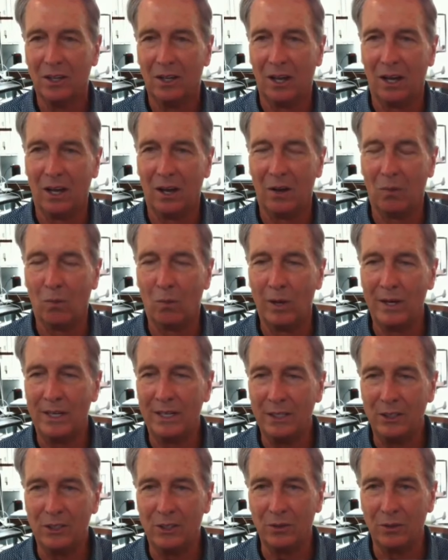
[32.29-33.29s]
what
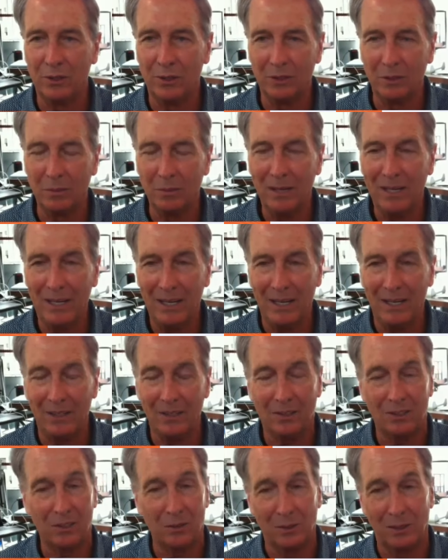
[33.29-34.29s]
he's going to
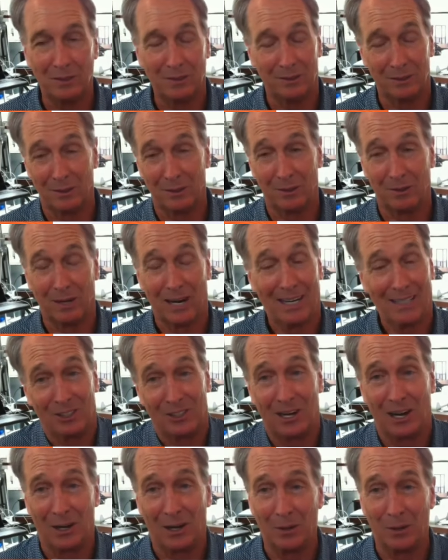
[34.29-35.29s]
mean to either the
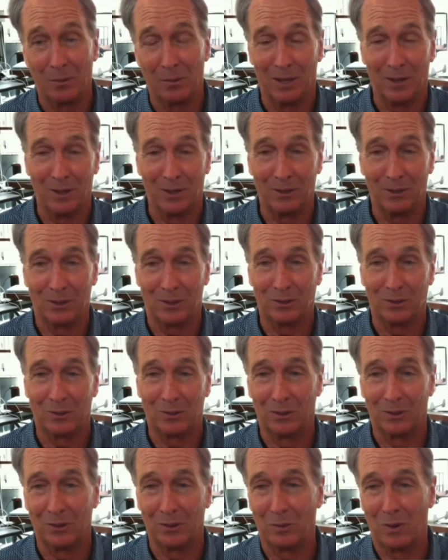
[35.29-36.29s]
Chicago Bears
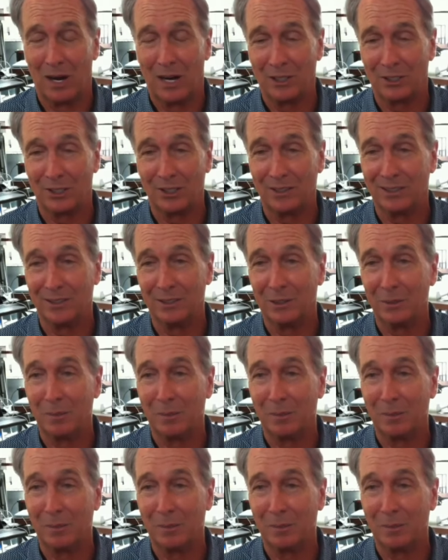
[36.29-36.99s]
or the Washington